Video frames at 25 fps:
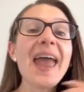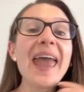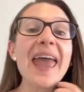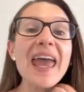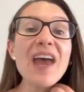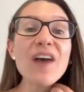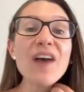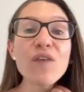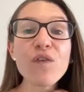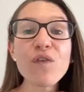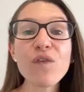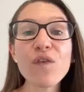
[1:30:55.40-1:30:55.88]

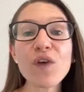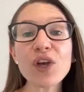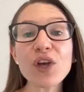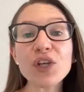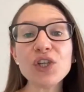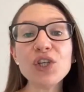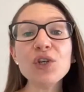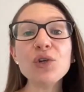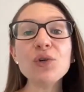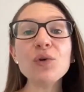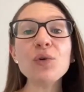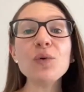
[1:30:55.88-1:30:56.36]
If
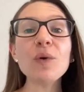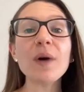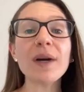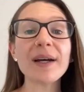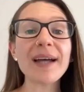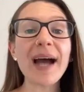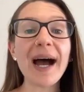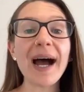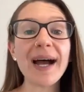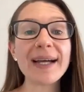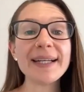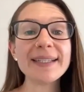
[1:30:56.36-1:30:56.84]
you
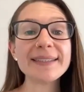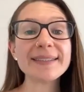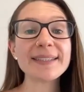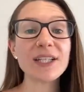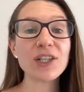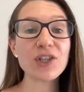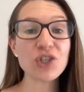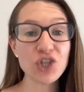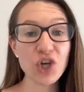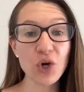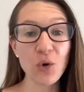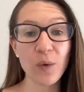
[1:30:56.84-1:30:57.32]
guys
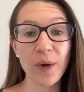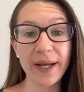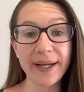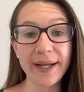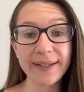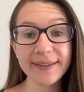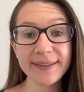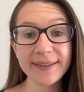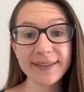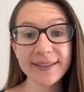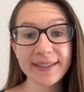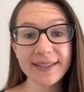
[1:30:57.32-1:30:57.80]

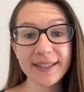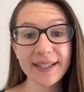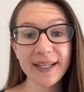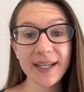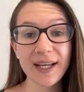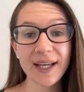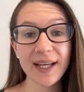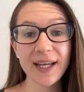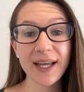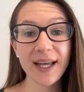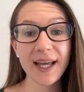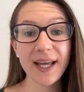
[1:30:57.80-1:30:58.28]
join
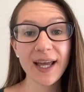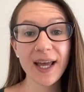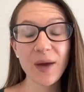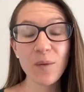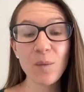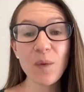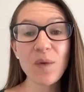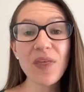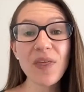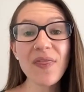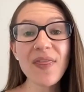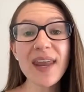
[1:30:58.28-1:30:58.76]

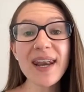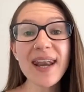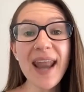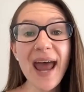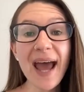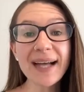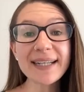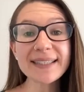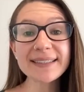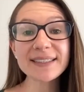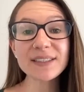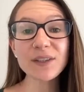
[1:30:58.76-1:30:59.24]
within the
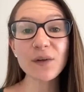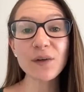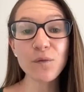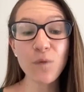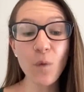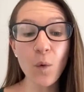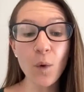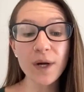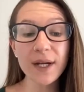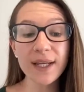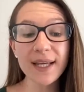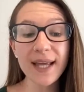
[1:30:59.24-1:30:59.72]
next
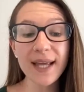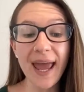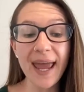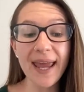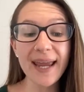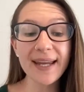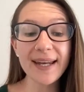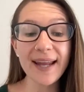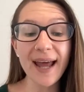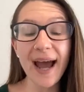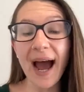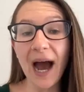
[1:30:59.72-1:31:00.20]

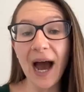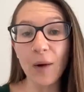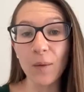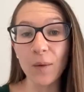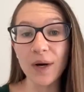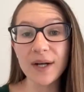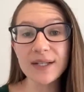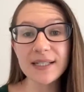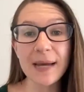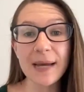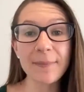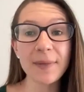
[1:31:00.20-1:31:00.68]
48
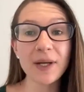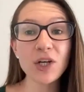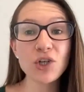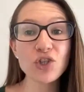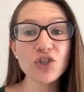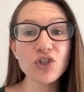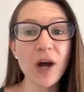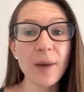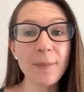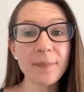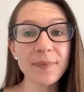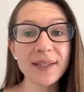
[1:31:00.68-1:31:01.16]
hours, I'm going to
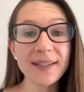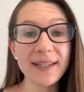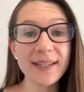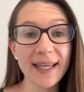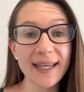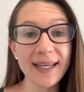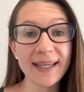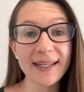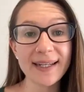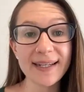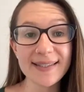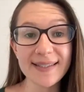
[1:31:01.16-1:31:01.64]
drop the
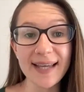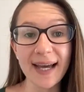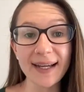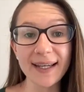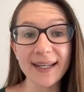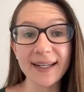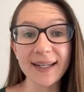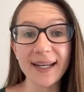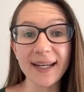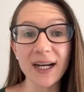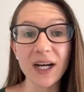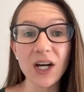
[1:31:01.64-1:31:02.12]
link in a
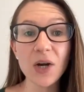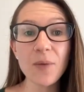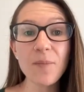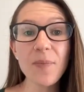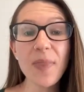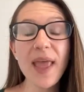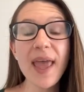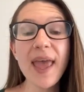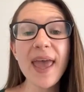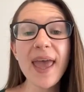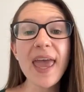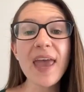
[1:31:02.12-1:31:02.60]
second
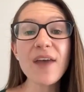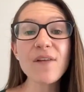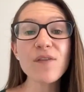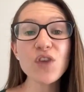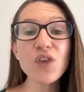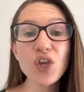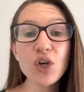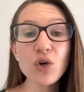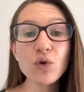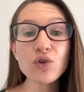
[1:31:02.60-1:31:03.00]
here. If